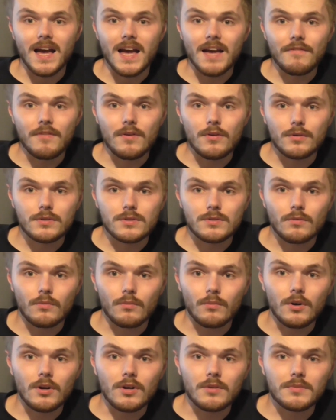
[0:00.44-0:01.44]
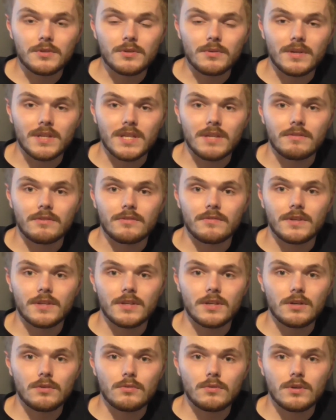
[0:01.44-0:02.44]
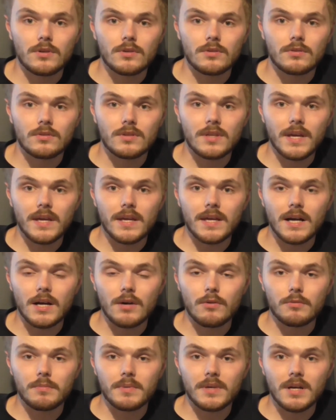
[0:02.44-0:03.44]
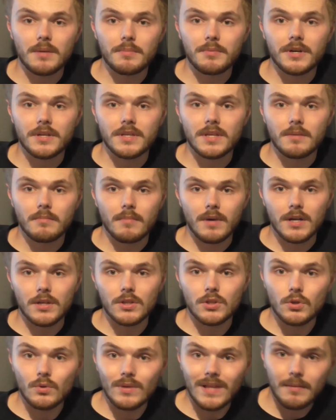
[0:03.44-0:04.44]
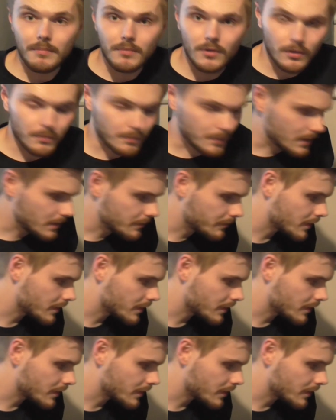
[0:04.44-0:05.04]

Hey folks, welcome to another video. Today I will be upgrading my new laptop.